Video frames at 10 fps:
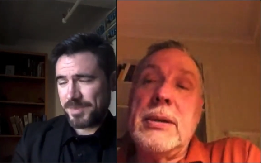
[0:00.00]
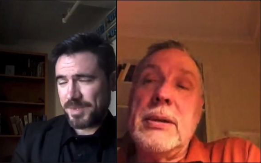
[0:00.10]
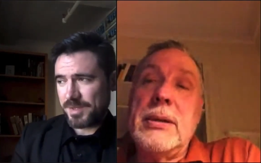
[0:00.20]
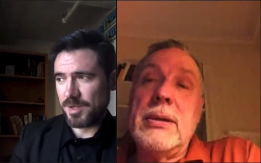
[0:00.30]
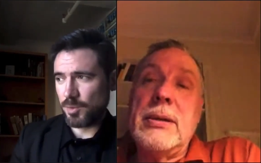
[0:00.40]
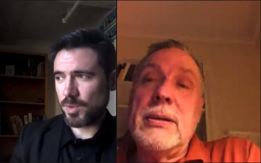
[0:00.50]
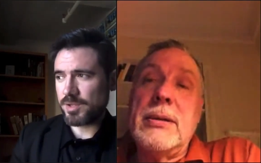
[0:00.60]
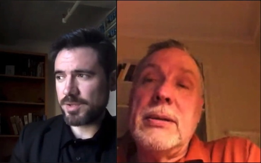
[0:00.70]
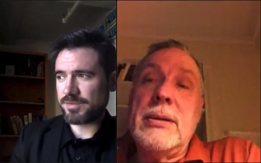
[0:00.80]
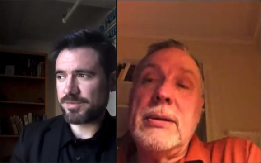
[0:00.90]
Speaker 1: what do you get
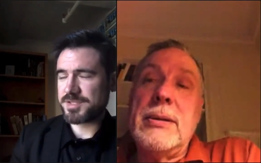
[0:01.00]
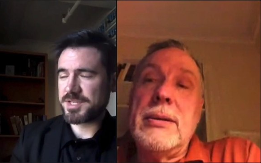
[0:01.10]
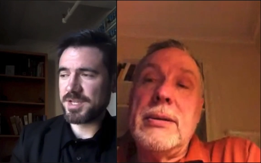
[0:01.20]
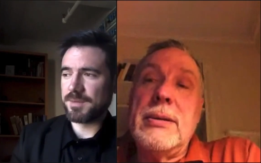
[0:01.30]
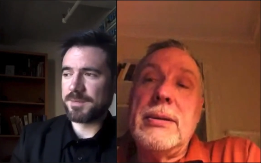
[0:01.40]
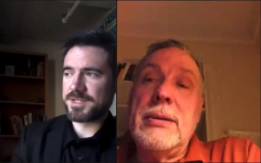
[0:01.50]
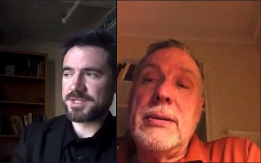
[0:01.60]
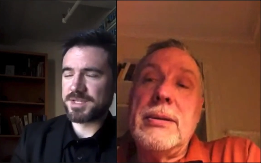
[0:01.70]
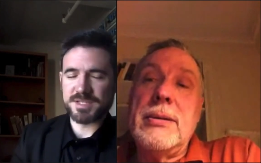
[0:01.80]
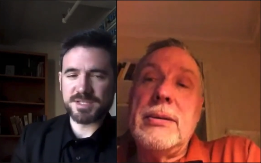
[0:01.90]
for saying it? I mean, is, is
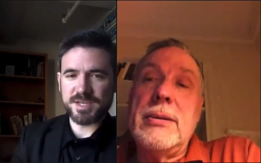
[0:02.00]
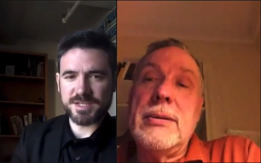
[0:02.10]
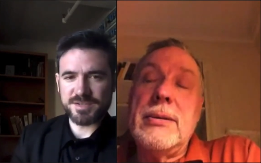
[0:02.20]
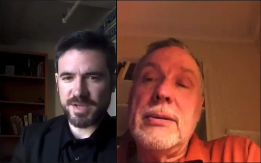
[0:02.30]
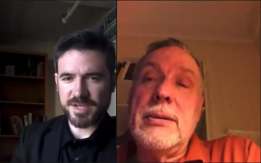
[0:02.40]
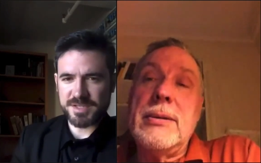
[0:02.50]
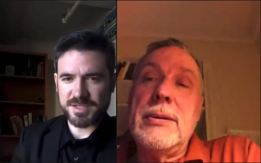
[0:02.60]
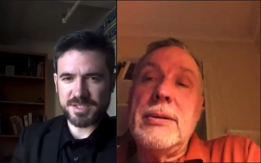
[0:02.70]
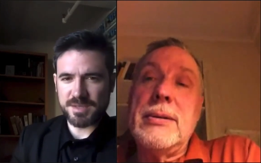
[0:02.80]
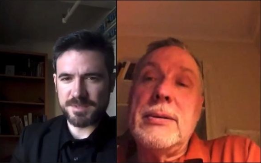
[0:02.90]
the satisfaction the
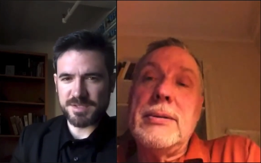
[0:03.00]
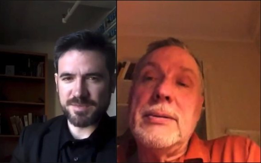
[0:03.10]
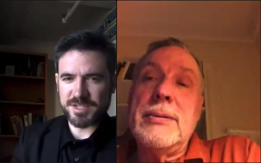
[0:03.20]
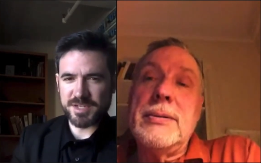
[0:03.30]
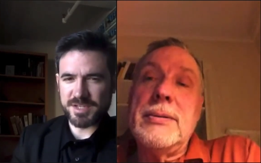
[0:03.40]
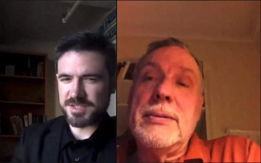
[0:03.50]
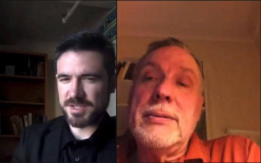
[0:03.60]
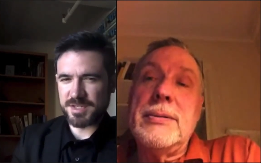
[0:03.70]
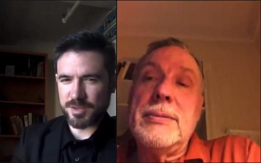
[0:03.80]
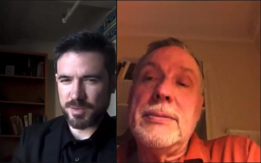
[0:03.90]
same as finishing a Sunday
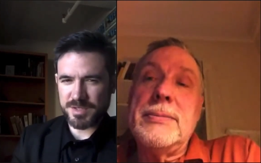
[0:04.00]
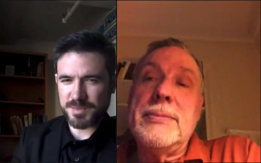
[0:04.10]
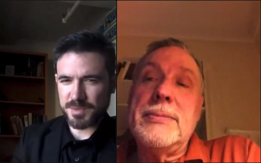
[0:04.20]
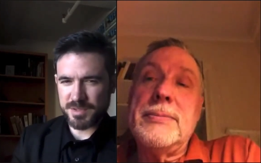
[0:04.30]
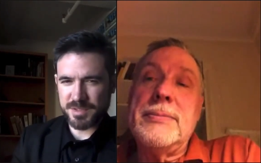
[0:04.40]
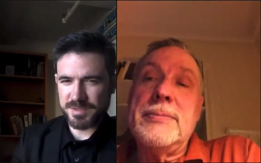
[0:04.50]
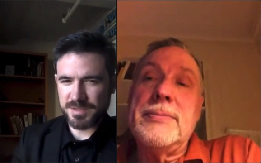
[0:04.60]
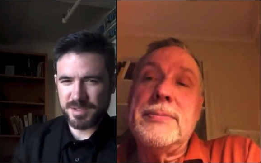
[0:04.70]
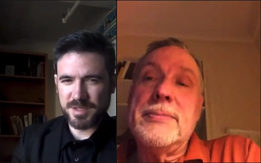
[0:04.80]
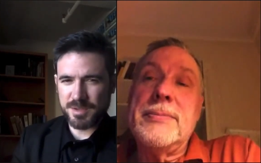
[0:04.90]
crossword?
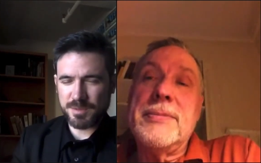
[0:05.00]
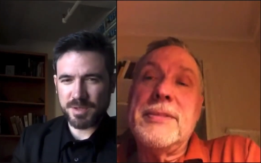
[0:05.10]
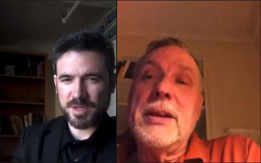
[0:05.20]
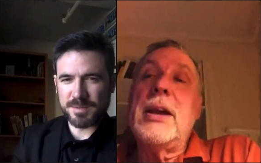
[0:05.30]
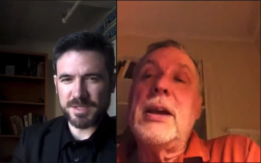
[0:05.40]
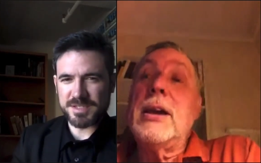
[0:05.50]
Right? I mean, is it